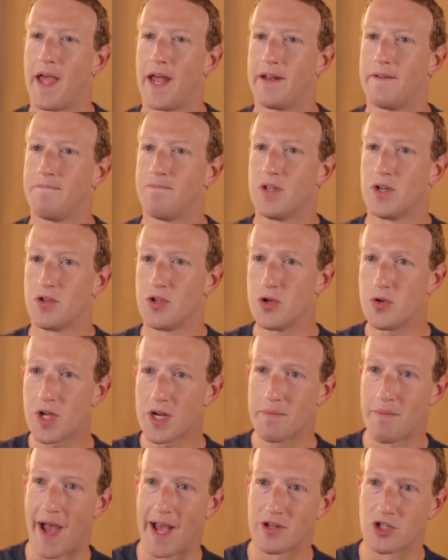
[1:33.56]
And you
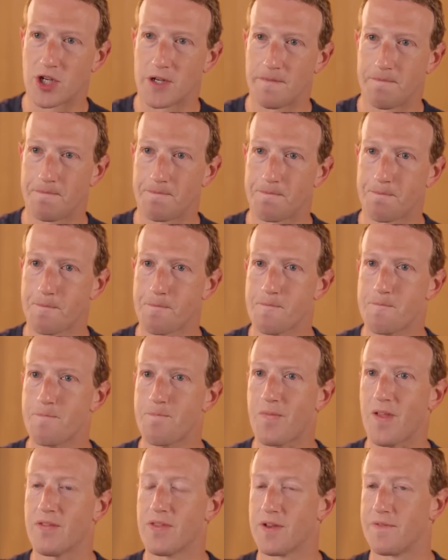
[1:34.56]
can imagine
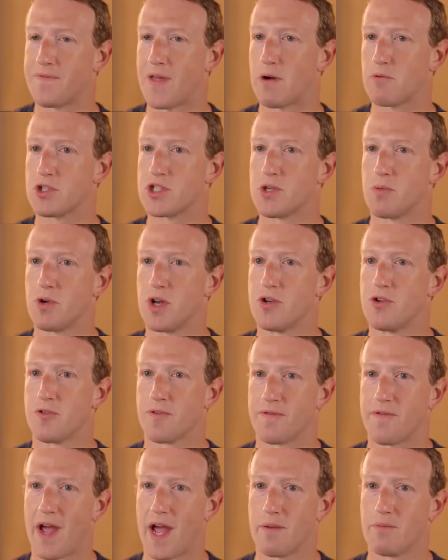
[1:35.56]
that if that was someone in
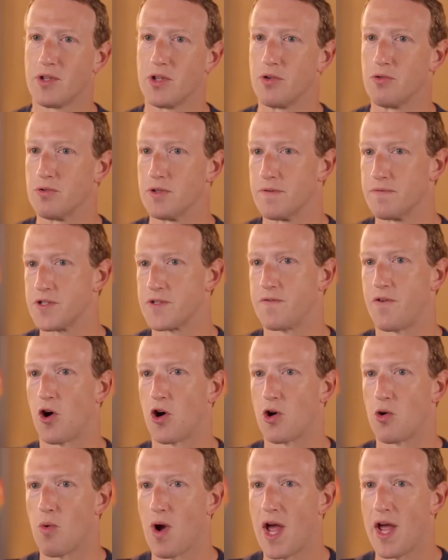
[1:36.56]
your family who lives
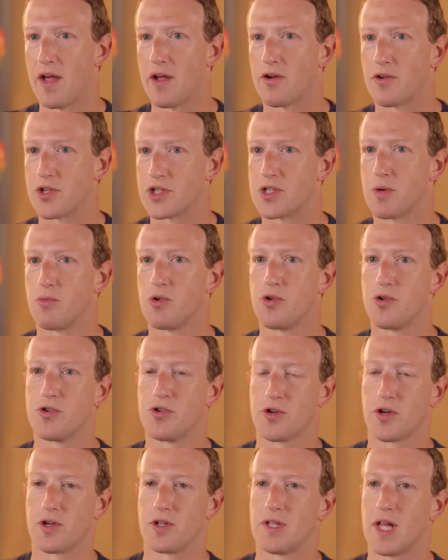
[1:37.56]
far away, or someone who
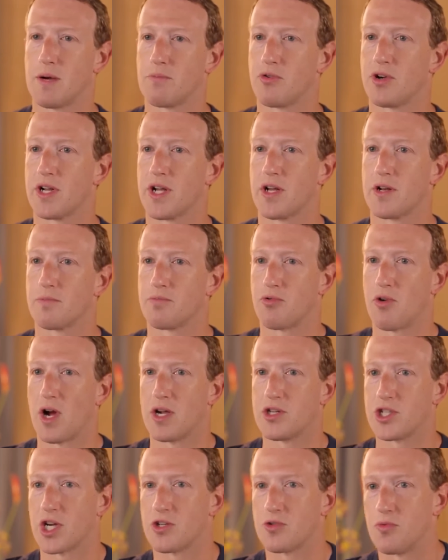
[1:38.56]
you're collaborating on a
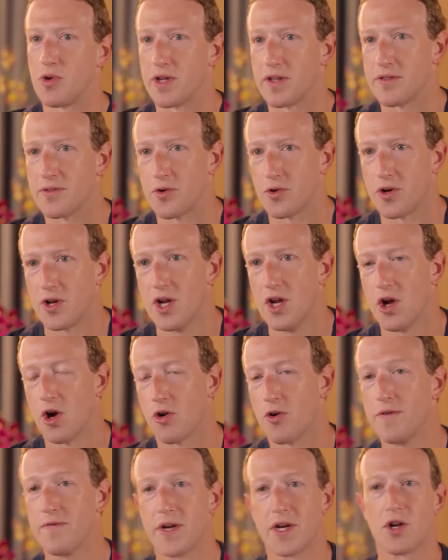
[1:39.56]
project with, or
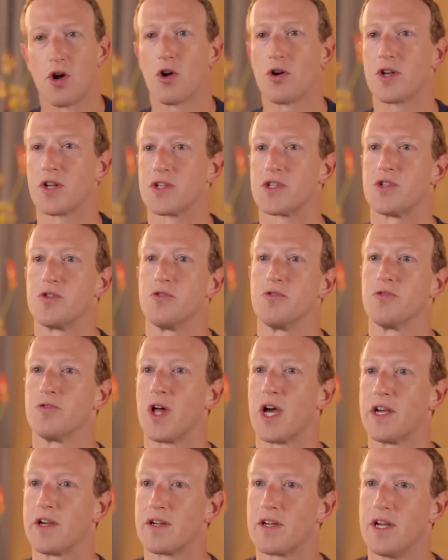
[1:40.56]
even an artist who you
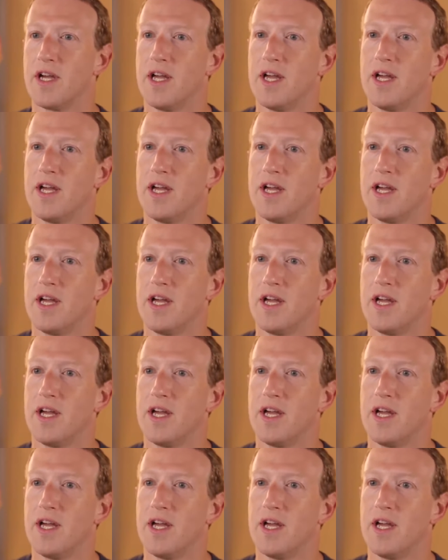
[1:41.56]
like,